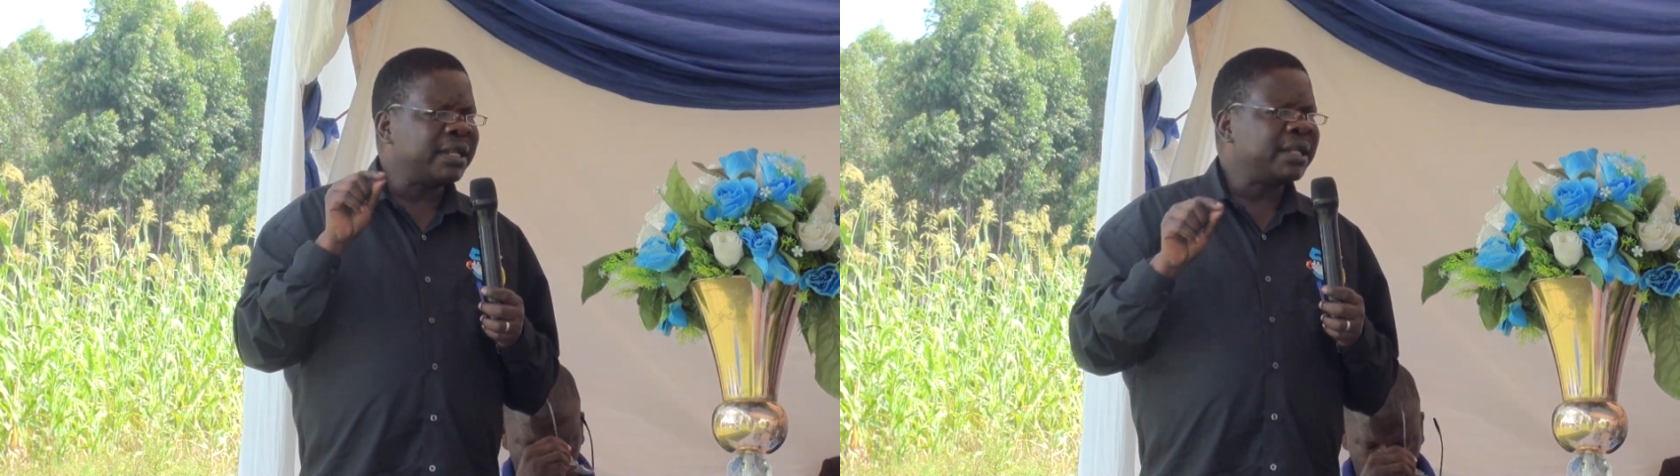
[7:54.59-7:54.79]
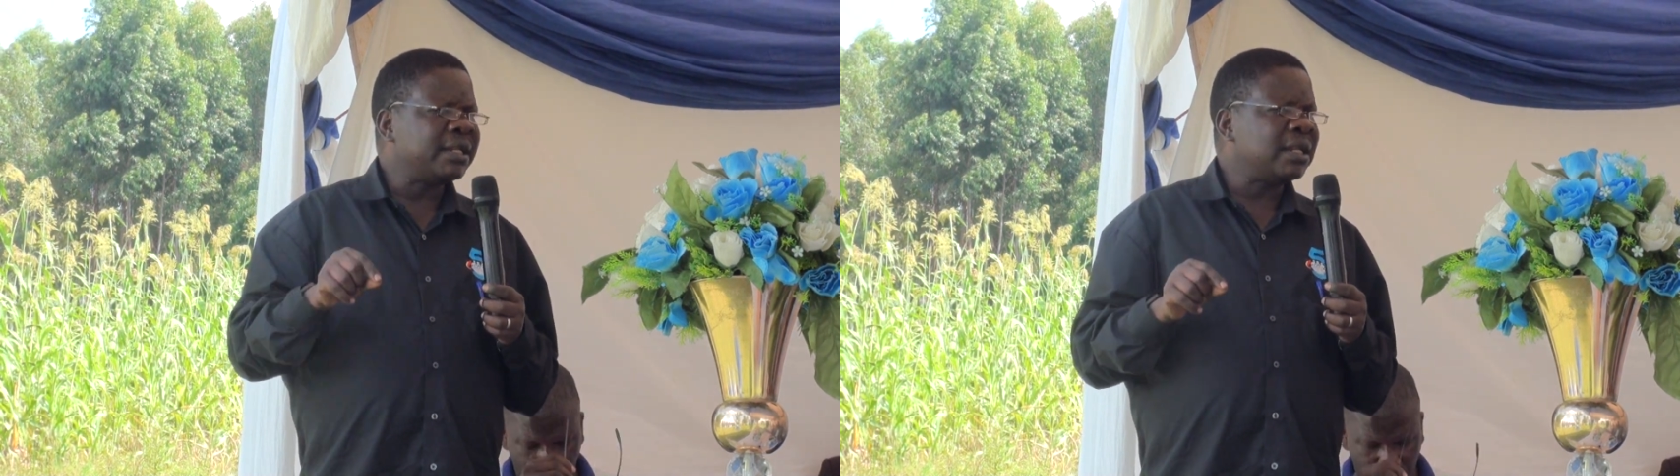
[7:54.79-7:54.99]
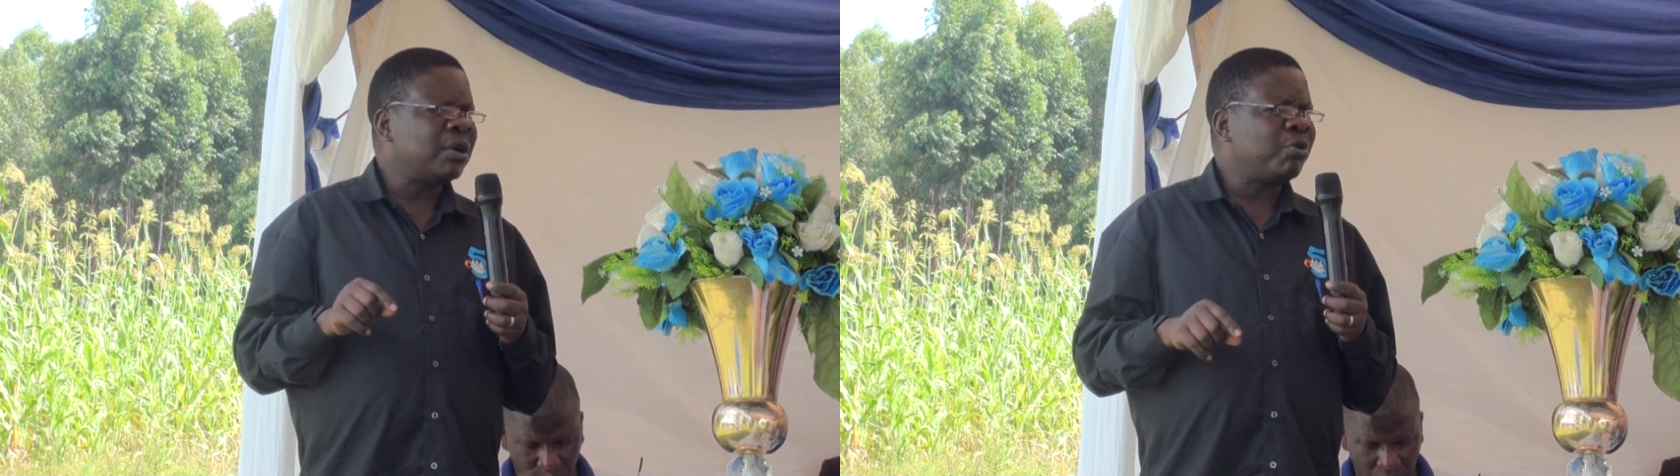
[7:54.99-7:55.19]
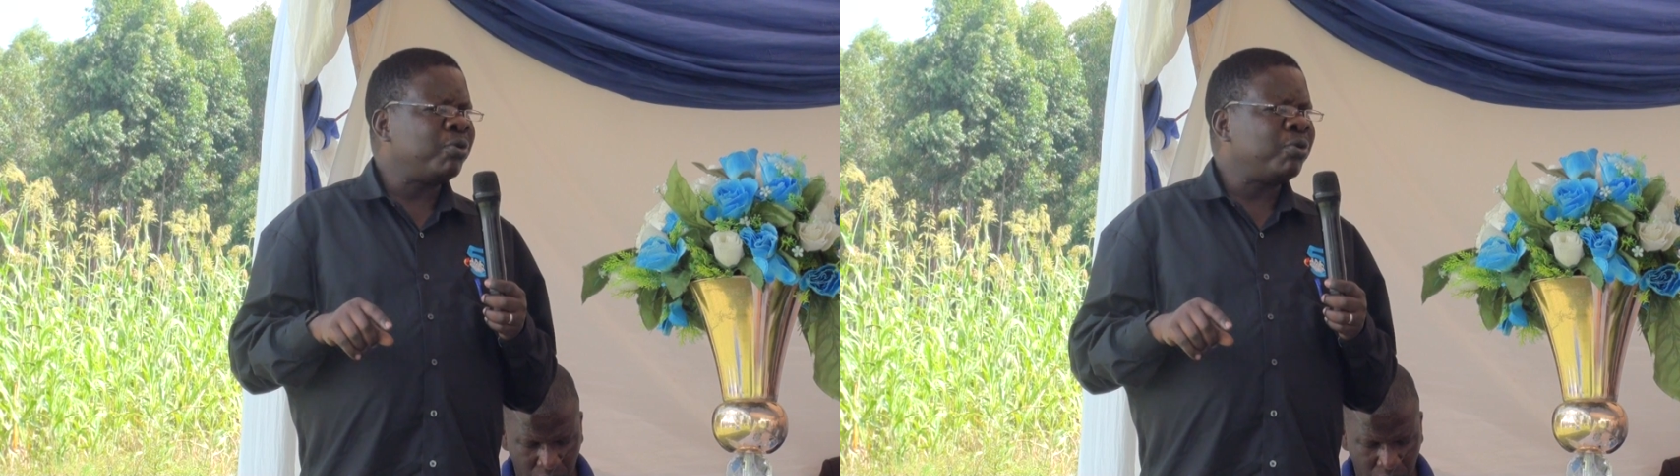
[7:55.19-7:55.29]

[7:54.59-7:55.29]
letter